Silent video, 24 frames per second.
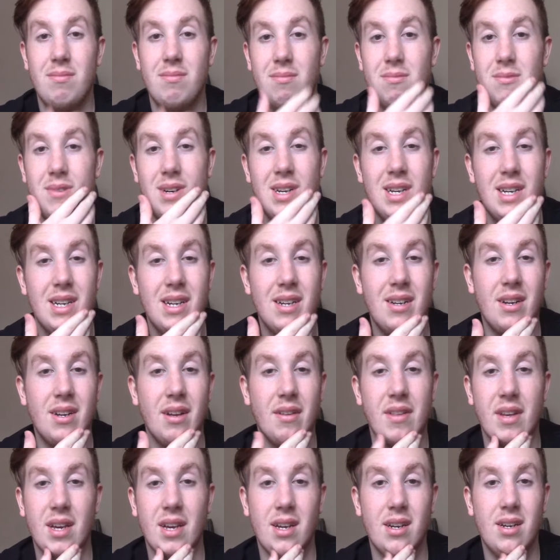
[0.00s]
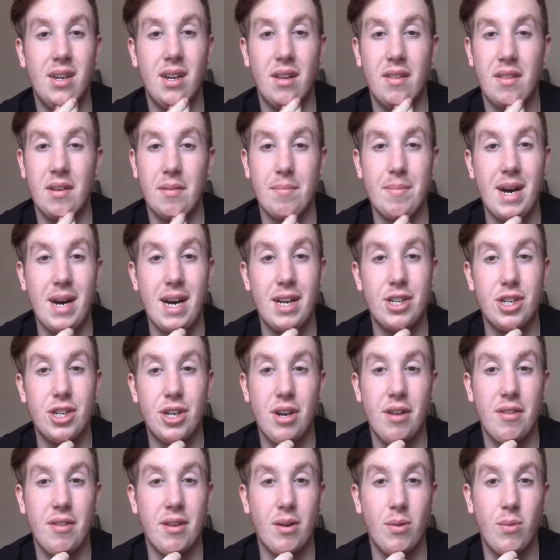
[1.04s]
really a nothing match, a
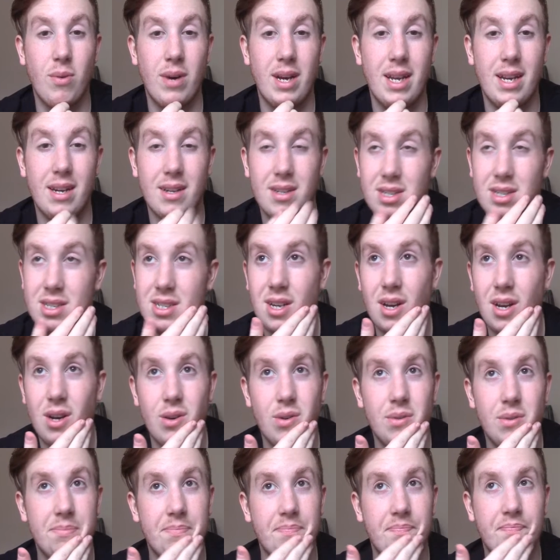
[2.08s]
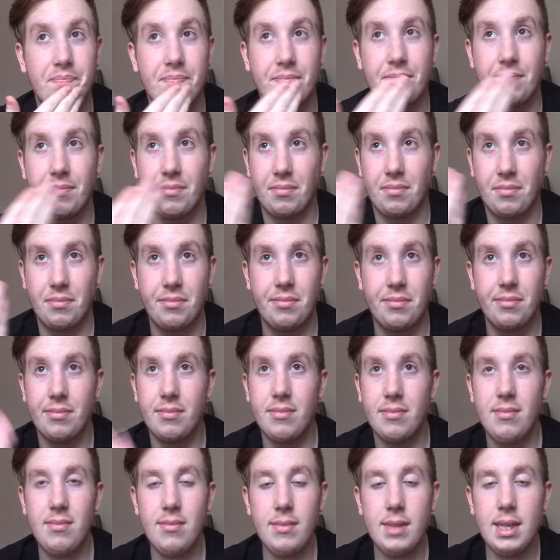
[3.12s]
nothing win. So
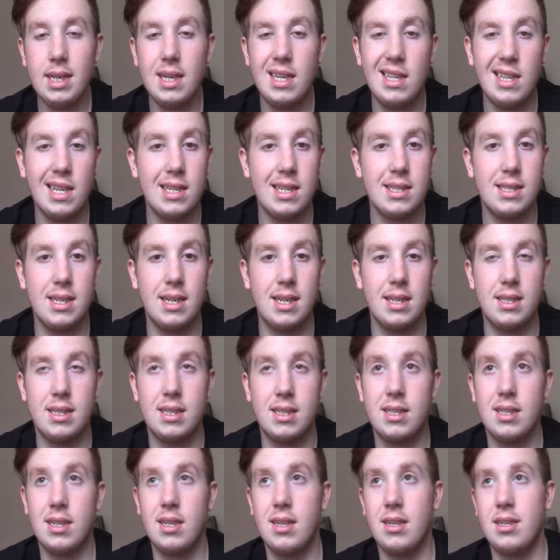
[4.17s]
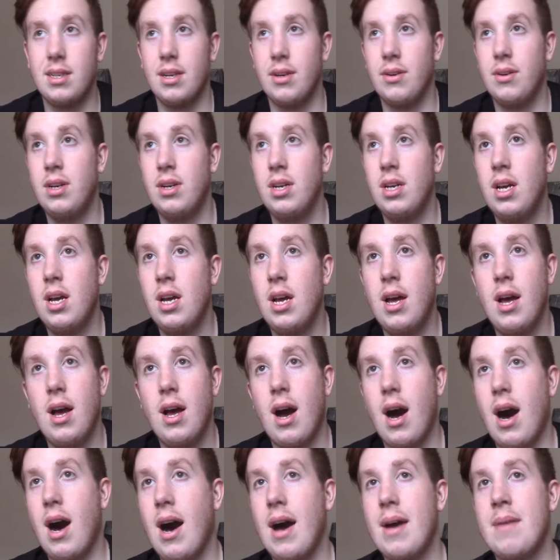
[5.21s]
in that sense, you know,
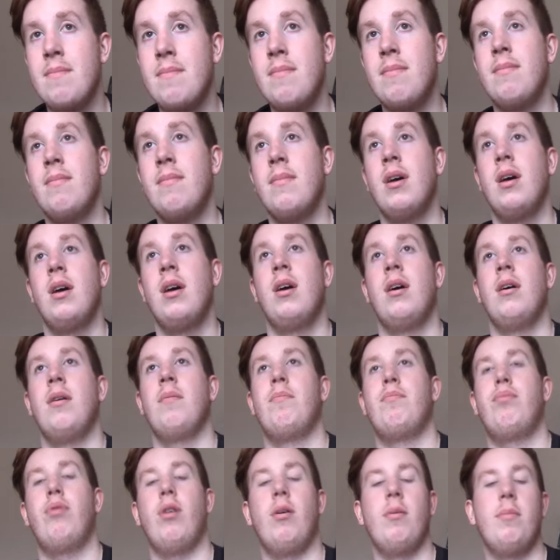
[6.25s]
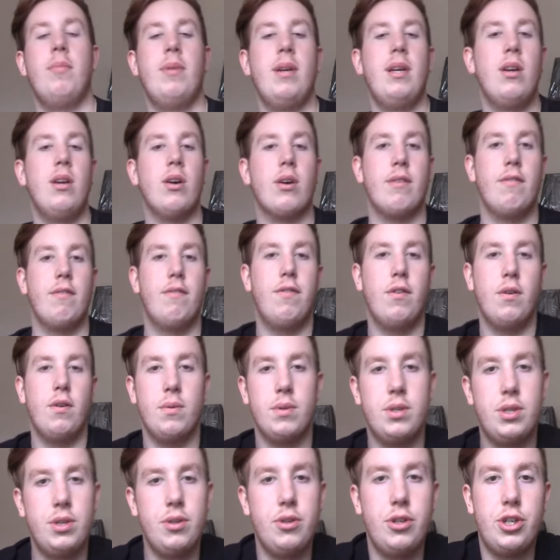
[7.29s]
I'm probably looking
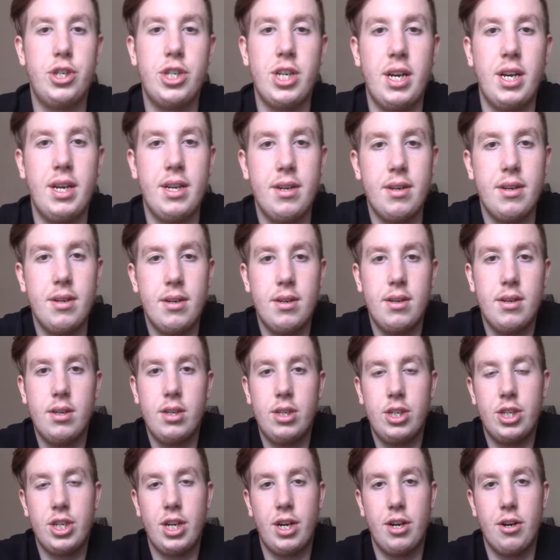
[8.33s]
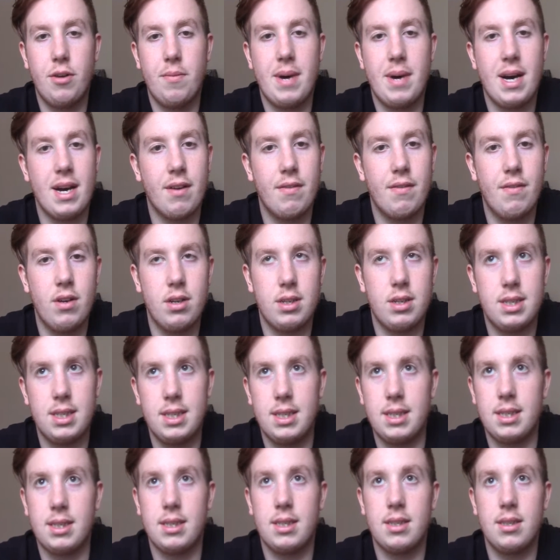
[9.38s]
forward to Shane O'Mac
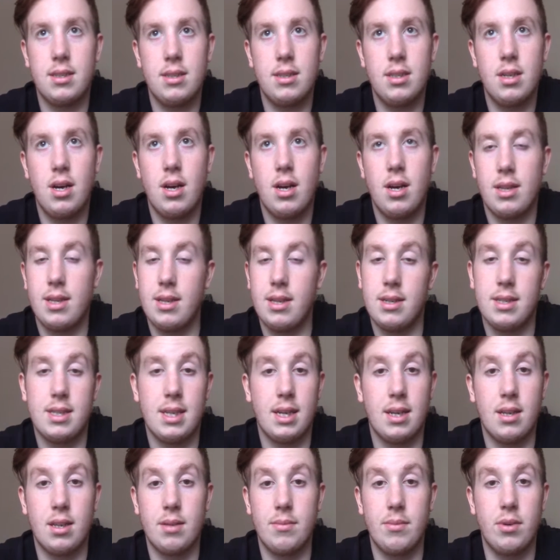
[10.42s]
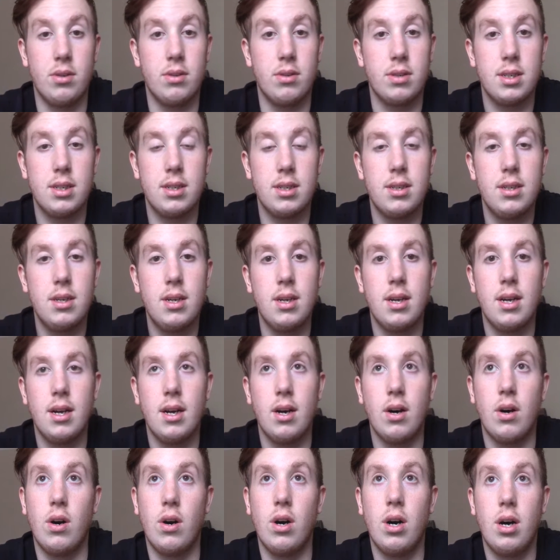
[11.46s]
versus The Undertaker the most
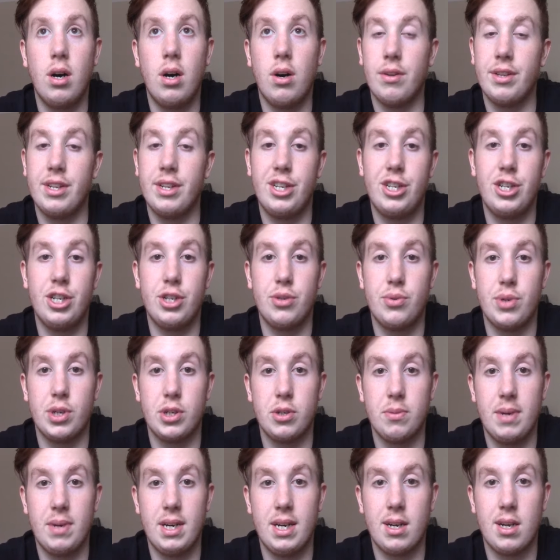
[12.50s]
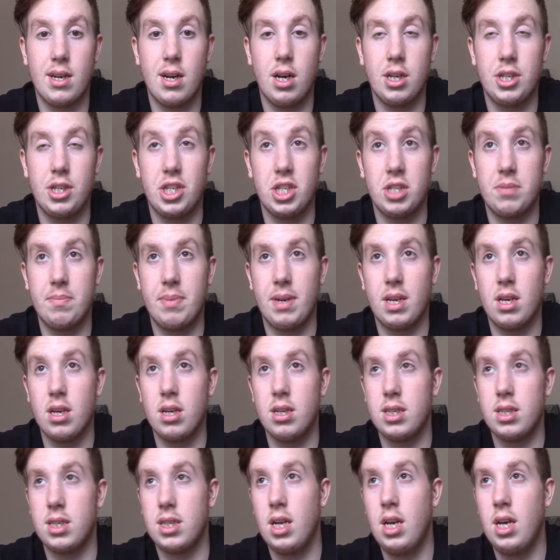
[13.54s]
on this year's WrestleMania card, just
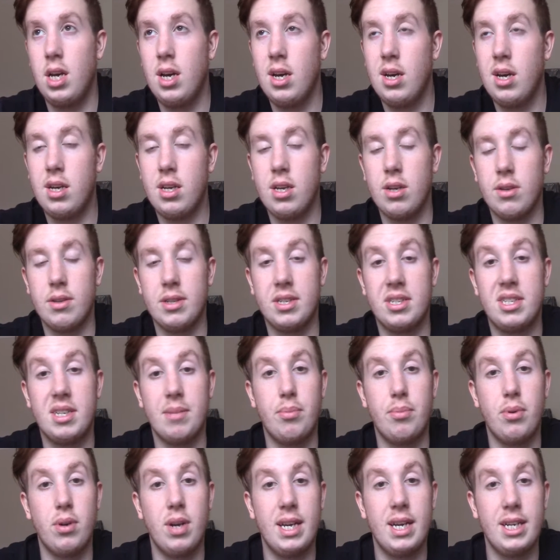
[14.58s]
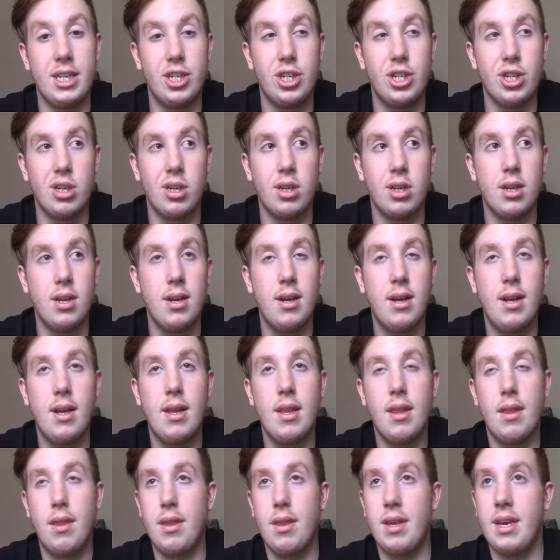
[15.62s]
because, you know, the stipulation,
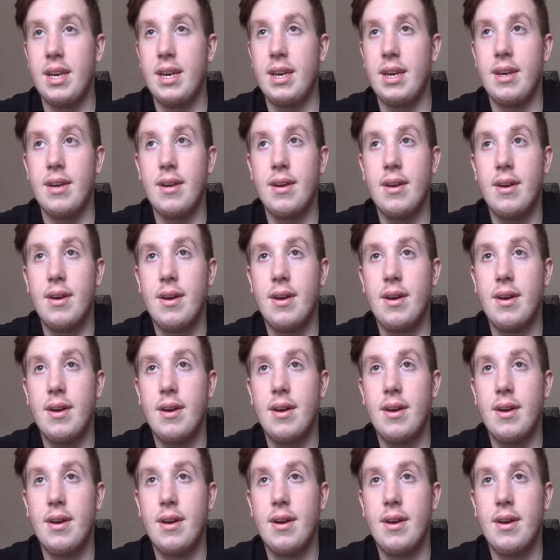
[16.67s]
the